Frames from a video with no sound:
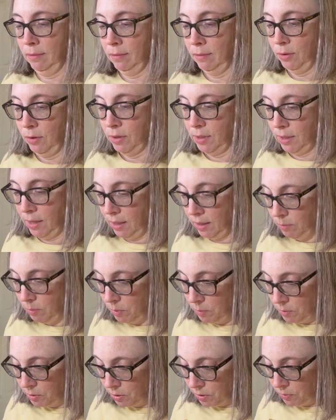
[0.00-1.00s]

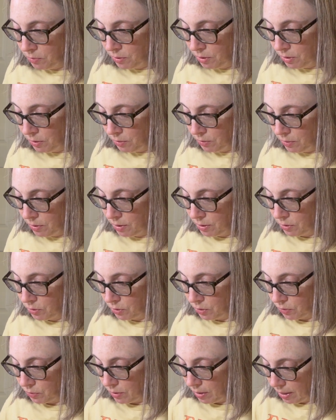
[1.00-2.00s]
Chrysanthemum Stone to.
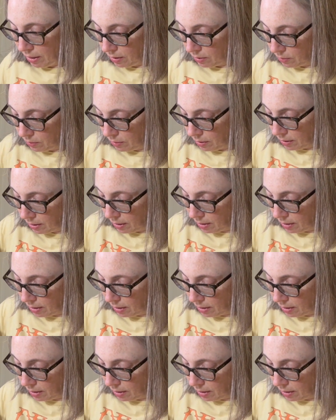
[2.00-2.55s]
So now I